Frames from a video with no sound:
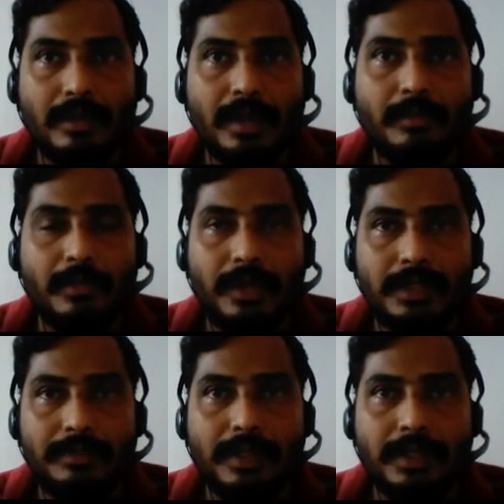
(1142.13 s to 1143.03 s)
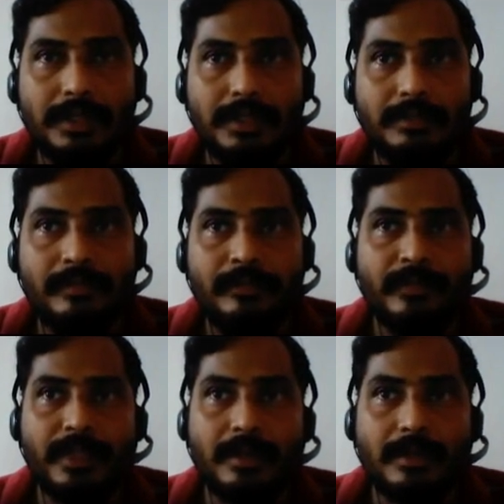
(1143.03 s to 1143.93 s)
components, because
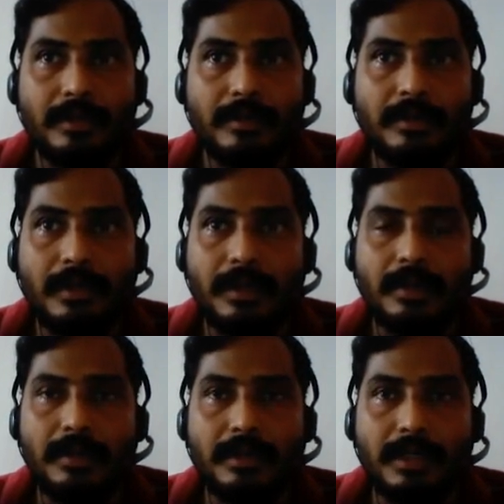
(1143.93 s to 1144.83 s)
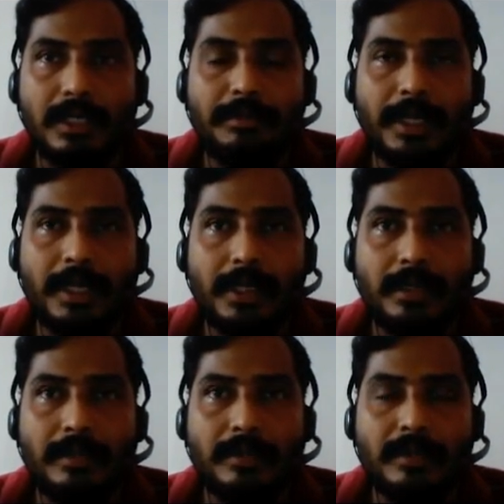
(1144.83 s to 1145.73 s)
uh, it may
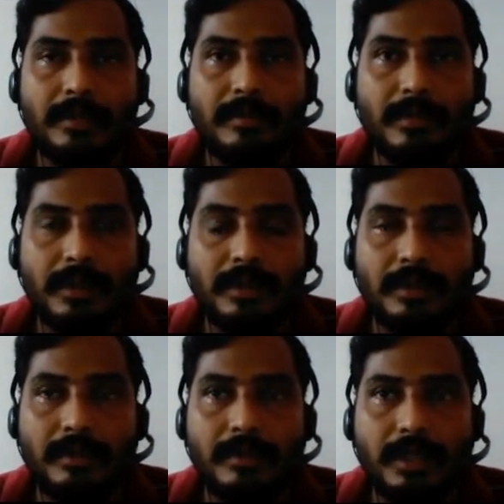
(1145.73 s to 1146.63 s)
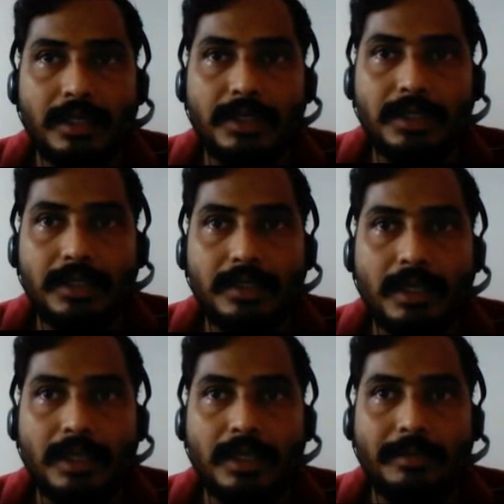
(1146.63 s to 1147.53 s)
hit the engine,
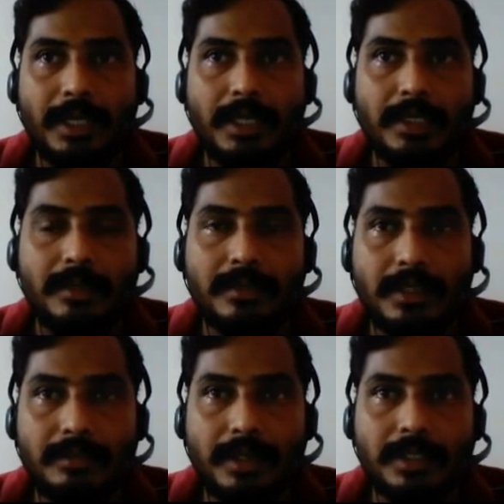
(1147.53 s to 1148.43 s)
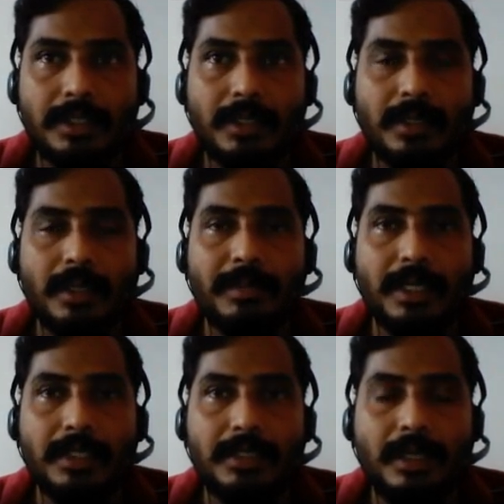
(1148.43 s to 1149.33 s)
or it may hit suspension
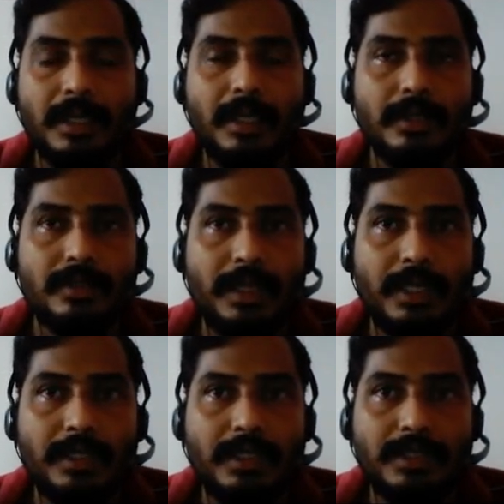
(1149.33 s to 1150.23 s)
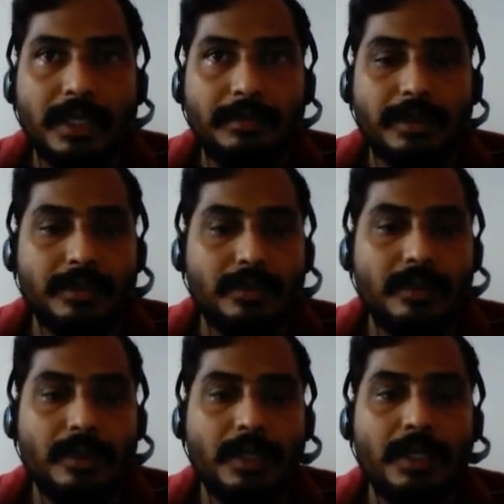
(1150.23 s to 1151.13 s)
elements. So many things happen.
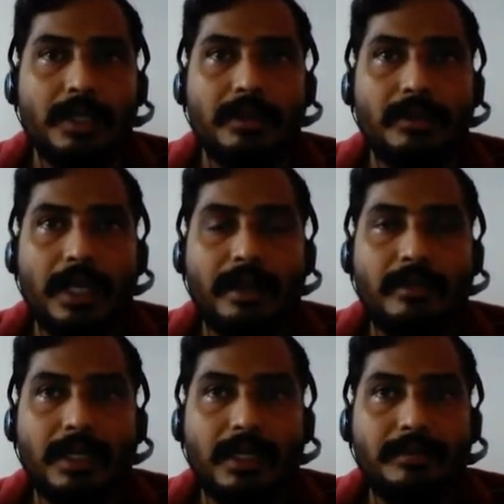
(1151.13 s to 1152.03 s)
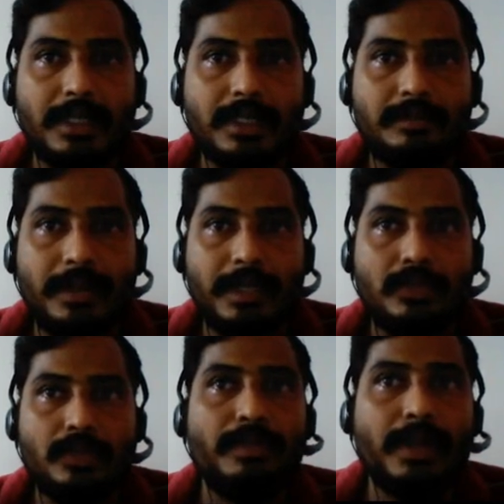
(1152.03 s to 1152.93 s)
So you will have a limited
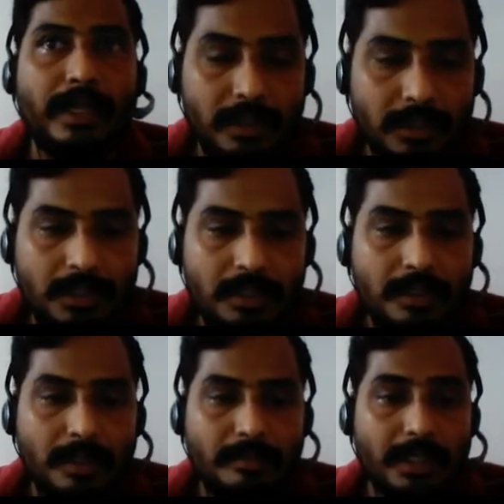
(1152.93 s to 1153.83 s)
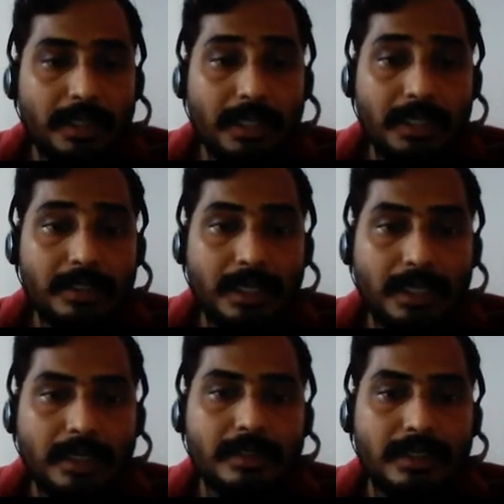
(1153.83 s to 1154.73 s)
space to play with, but that is
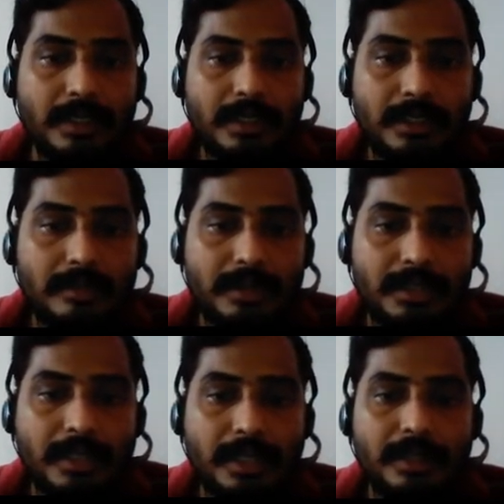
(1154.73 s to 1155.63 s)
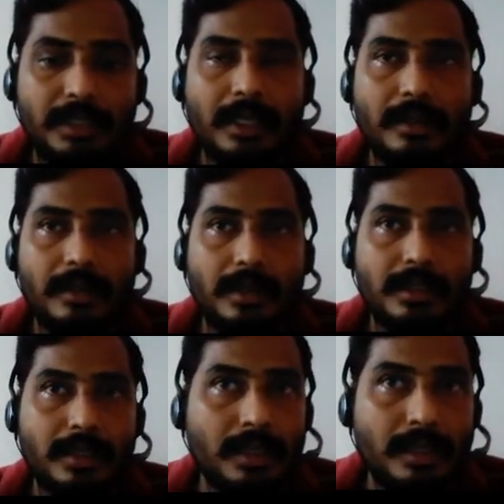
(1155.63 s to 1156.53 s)
not considered strength
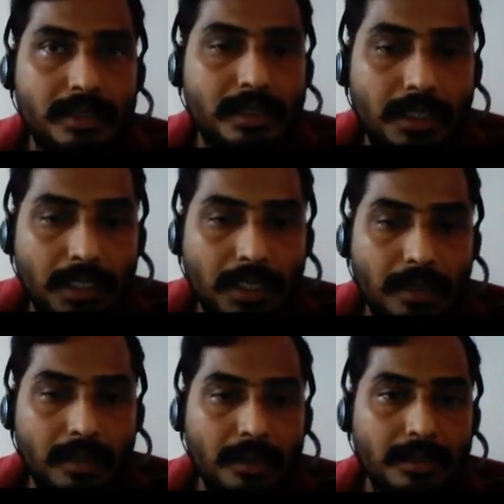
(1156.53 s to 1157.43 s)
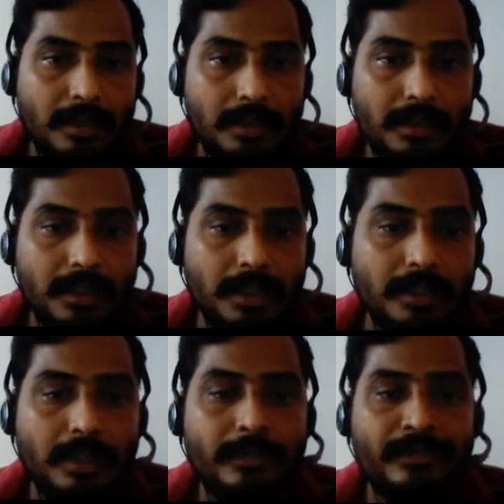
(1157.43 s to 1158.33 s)
calculation or rigidity calculation, isn't it?
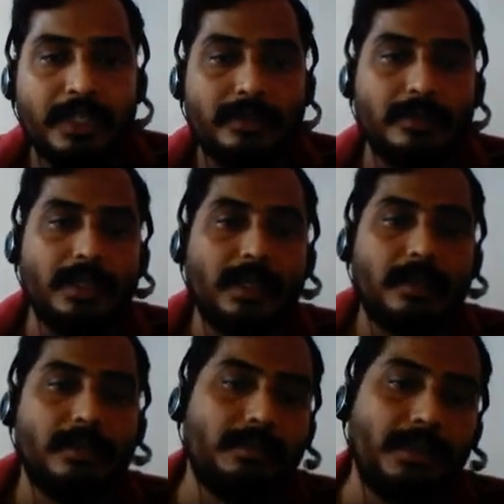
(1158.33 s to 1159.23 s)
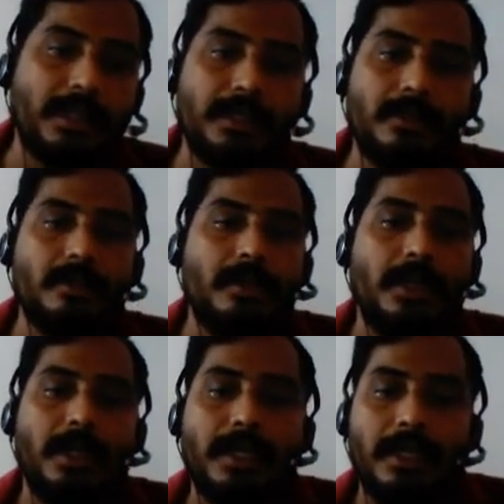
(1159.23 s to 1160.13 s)
So that also play a role,
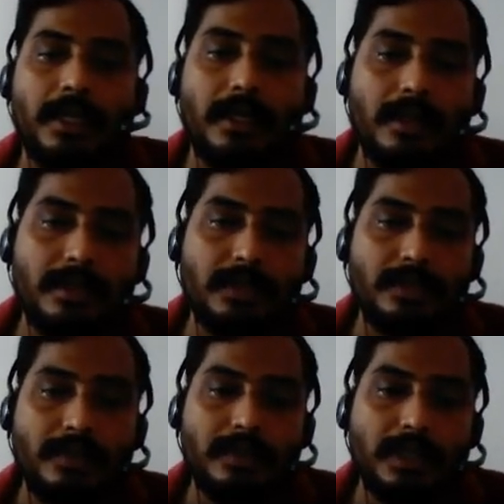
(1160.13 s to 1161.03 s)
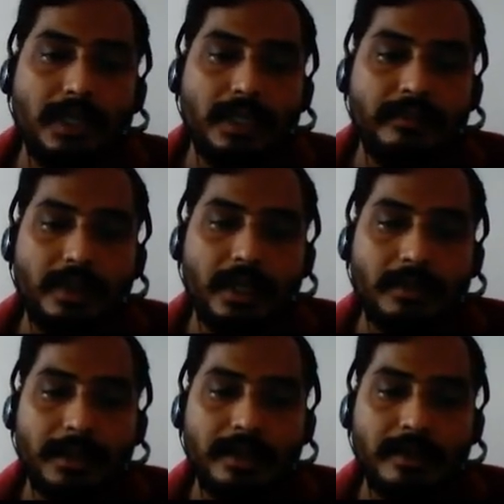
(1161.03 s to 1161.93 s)
and also the
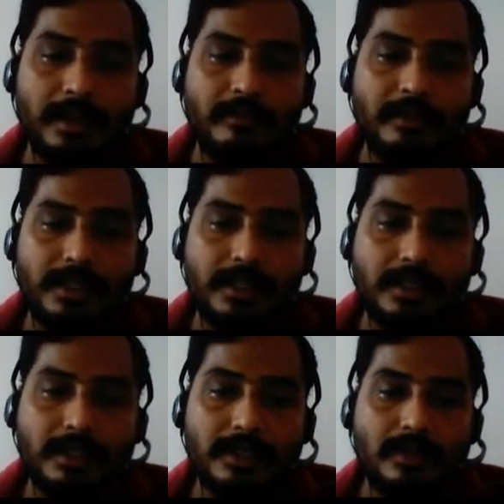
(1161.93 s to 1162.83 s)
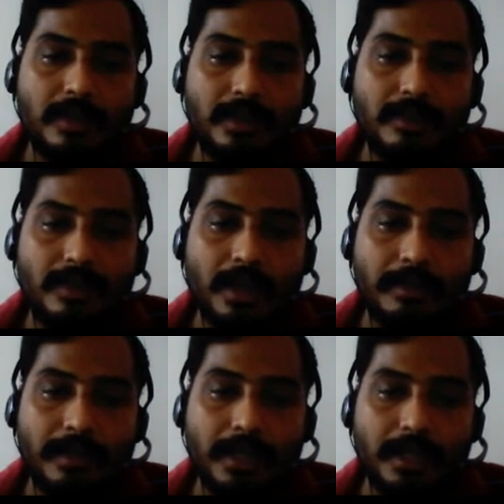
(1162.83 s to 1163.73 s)
environment in which it is going to
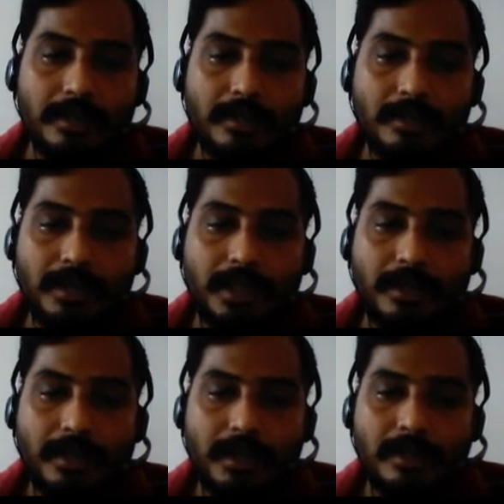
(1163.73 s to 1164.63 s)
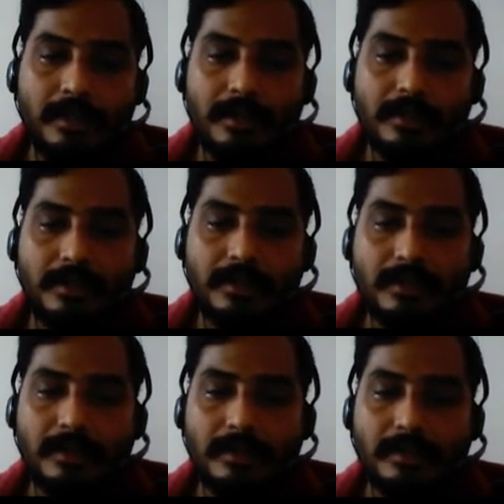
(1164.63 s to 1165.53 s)
operate. Okay,
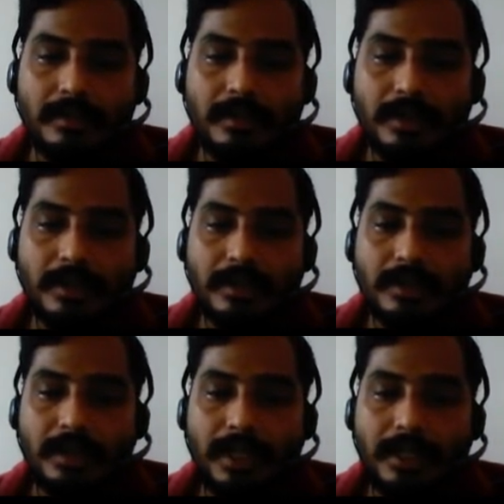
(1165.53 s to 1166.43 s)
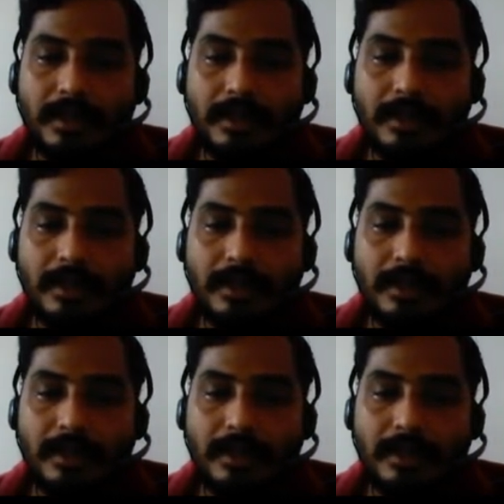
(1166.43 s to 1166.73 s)
so that